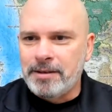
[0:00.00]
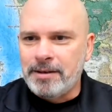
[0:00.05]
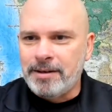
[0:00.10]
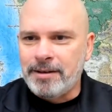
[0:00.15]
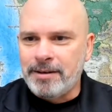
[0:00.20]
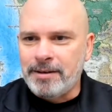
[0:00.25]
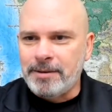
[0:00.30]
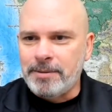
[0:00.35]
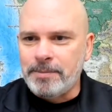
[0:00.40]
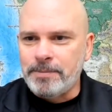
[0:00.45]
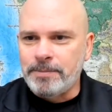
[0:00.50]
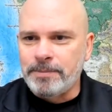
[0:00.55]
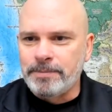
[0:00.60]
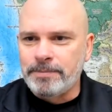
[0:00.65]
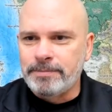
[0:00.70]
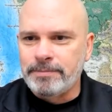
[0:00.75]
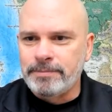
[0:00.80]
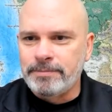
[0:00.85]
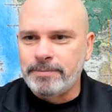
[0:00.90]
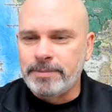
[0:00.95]
Um,
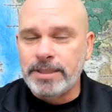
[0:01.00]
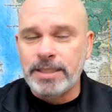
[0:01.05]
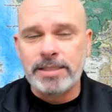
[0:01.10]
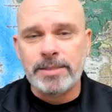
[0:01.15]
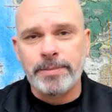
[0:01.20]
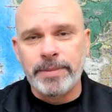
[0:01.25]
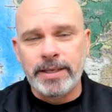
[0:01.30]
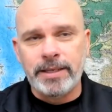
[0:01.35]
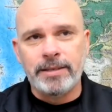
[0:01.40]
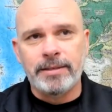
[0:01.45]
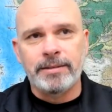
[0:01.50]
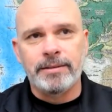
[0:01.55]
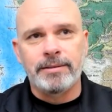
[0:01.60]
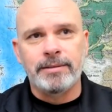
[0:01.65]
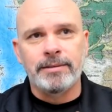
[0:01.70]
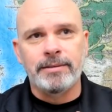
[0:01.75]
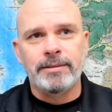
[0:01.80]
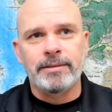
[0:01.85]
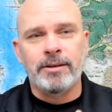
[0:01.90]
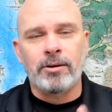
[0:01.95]
that doesn't mean
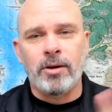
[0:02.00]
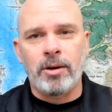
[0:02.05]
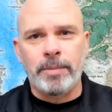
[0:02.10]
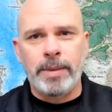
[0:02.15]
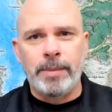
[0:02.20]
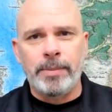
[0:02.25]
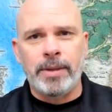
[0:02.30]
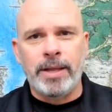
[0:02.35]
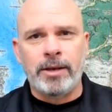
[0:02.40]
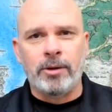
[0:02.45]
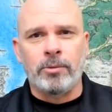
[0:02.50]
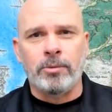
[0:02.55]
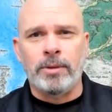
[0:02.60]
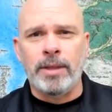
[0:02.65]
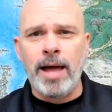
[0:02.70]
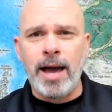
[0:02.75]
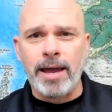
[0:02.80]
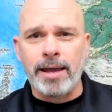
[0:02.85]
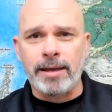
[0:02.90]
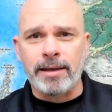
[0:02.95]
there aren't people I don't
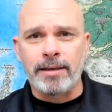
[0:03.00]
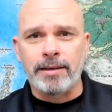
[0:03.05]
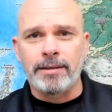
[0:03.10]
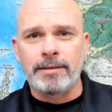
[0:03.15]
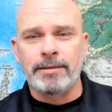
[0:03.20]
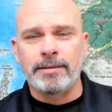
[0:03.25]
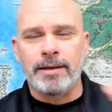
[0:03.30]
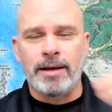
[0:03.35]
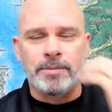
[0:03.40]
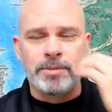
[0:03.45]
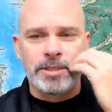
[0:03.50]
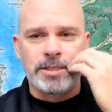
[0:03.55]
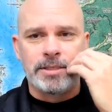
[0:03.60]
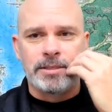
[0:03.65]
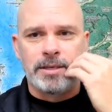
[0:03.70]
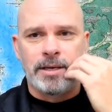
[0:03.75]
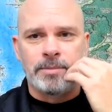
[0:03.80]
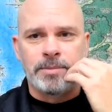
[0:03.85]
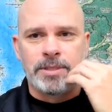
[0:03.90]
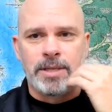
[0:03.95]
like. I'm
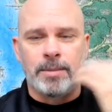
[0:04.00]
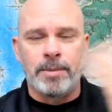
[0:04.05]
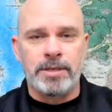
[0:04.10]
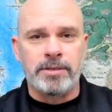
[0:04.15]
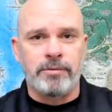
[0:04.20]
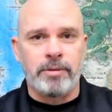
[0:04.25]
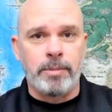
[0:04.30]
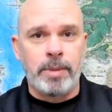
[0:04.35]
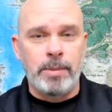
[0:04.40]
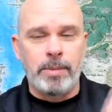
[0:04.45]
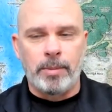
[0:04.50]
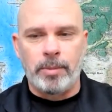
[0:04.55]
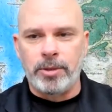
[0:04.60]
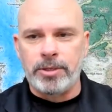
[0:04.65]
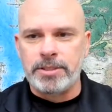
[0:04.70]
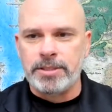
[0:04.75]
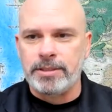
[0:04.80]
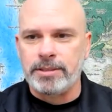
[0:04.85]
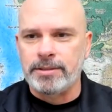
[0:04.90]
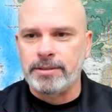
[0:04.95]
just I'm just not much of a people
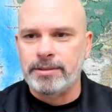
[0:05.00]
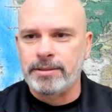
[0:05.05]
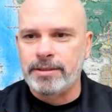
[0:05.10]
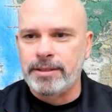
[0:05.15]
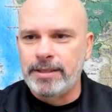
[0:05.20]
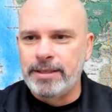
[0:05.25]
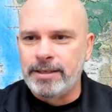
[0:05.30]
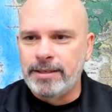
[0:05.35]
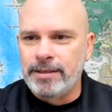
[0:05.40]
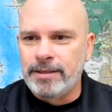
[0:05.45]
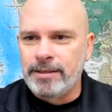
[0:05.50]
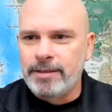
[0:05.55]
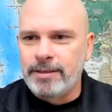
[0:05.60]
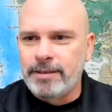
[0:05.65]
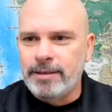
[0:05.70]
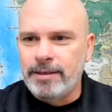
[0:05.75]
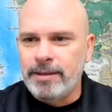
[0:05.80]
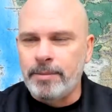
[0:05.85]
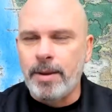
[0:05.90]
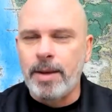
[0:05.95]
person
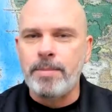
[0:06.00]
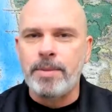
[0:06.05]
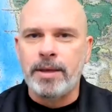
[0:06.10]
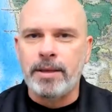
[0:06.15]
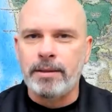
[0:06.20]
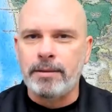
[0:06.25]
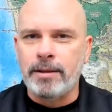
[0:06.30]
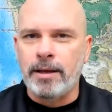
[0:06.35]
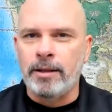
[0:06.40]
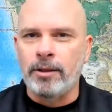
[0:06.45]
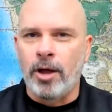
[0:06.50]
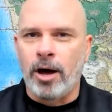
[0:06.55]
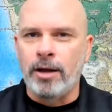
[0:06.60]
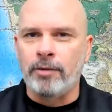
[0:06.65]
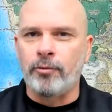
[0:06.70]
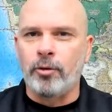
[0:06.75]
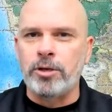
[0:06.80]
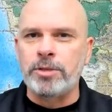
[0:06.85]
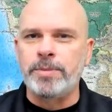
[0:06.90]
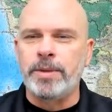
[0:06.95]
it might be a law
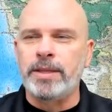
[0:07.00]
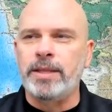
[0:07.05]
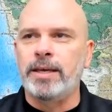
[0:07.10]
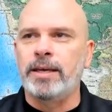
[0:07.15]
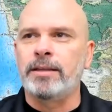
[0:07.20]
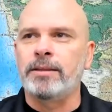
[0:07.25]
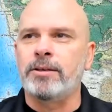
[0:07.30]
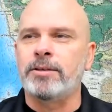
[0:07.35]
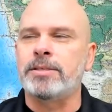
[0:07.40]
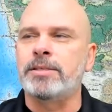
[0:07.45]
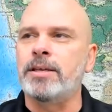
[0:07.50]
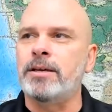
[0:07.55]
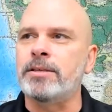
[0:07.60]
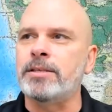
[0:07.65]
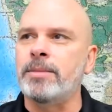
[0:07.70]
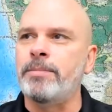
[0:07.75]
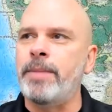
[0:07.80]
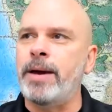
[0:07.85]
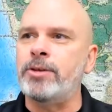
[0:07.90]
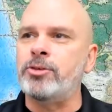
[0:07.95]
enforcement thing. There's
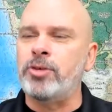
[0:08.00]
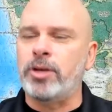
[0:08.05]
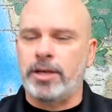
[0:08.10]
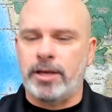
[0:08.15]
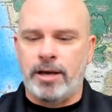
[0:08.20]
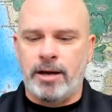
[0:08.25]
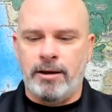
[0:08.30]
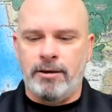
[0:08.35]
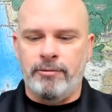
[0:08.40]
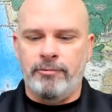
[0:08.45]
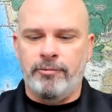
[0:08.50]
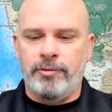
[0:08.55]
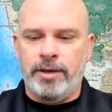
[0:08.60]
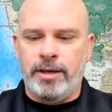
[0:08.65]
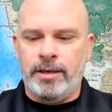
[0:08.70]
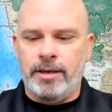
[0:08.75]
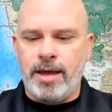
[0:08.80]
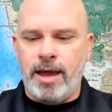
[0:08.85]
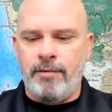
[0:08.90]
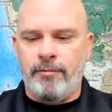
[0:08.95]
there's a metric of
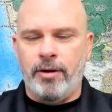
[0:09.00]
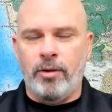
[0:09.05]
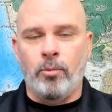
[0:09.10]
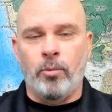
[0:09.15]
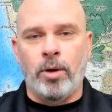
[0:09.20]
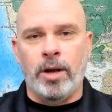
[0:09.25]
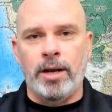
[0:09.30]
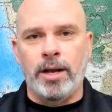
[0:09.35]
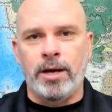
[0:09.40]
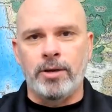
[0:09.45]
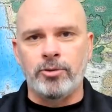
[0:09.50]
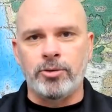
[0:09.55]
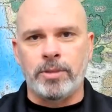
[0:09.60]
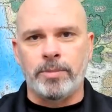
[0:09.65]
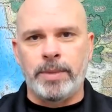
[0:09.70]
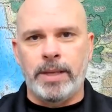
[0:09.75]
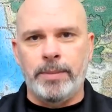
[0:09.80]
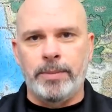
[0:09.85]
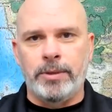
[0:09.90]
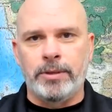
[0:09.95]
in every
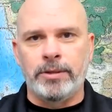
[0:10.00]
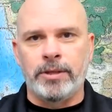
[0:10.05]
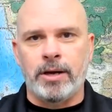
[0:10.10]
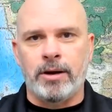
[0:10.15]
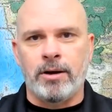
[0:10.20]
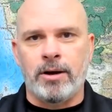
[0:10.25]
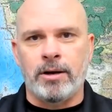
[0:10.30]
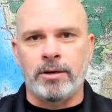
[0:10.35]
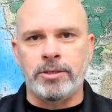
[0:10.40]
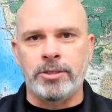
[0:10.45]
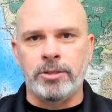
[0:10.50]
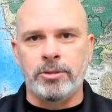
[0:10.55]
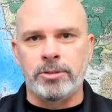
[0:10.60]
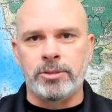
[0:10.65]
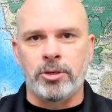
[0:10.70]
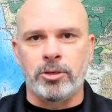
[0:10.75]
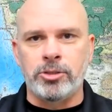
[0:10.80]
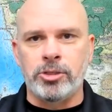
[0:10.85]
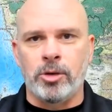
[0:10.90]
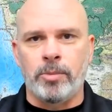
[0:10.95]
100 people there are two
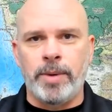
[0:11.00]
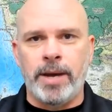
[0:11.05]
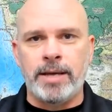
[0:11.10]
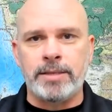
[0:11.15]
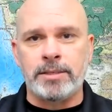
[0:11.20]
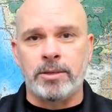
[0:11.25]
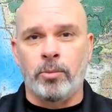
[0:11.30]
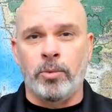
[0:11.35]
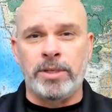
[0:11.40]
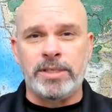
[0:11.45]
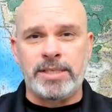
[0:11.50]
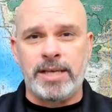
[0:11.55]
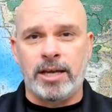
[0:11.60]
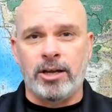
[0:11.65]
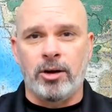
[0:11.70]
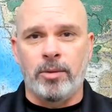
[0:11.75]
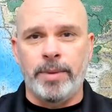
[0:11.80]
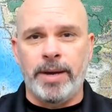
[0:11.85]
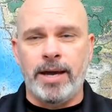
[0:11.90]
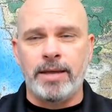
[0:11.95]
sociopaths and one
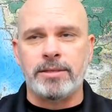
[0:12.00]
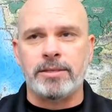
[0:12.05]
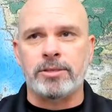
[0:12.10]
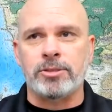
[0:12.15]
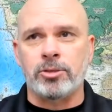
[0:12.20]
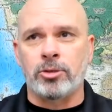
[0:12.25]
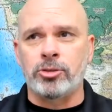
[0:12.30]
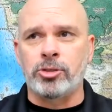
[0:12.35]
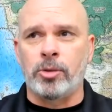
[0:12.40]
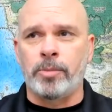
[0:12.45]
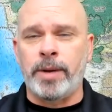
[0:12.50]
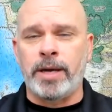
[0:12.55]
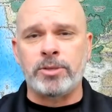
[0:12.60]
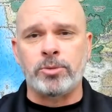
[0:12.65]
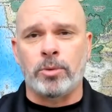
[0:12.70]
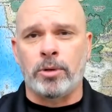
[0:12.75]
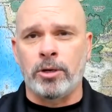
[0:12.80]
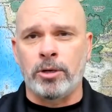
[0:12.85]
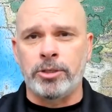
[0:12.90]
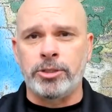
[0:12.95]
psychopath. So sociopaths
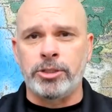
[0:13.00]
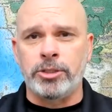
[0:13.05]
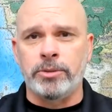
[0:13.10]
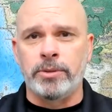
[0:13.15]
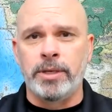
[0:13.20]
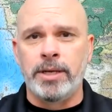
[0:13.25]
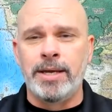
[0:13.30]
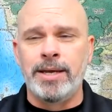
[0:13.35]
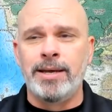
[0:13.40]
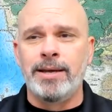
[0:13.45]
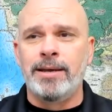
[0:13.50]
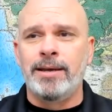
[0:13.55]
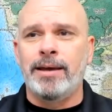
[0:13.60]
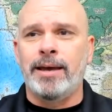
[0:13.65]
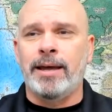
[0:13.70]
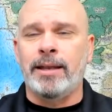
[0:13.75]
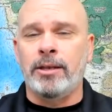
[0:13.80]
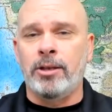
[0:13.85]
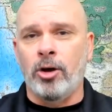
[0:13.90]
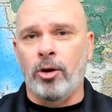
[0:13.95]
will hurt you,
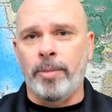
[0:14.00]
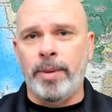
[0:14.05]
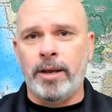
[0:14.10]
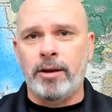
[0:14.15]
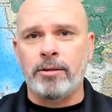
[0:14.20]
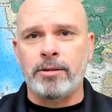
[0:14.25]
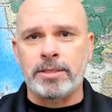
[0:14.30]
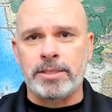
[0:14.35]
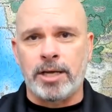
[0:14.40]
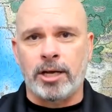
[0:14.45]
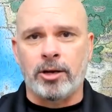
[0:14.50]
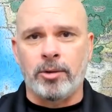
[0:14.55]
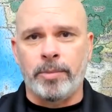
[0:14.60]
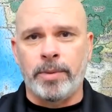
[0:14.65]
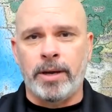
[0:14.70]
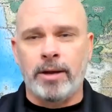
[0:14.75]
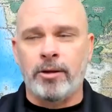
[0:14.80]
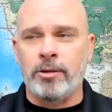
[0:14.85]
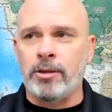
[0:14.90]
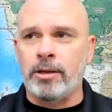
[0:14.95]
and know better. The
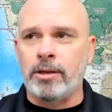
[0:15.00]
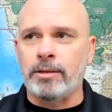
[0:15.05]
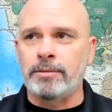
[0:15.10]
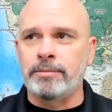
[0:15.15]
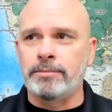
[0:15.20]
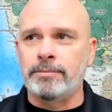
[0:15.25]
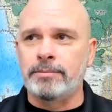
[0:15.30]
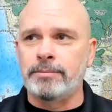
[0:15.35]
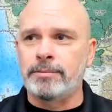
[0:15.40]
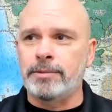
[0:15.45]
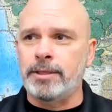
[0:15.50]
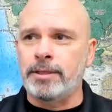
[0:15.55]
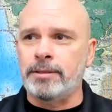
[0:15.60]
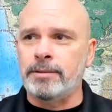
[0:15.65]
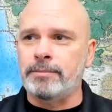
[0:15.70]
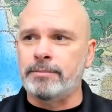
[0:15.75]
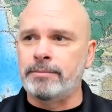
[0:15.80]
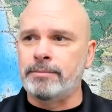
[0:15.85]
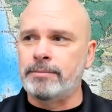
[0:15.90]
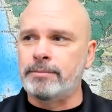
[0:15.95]
psychopath, the the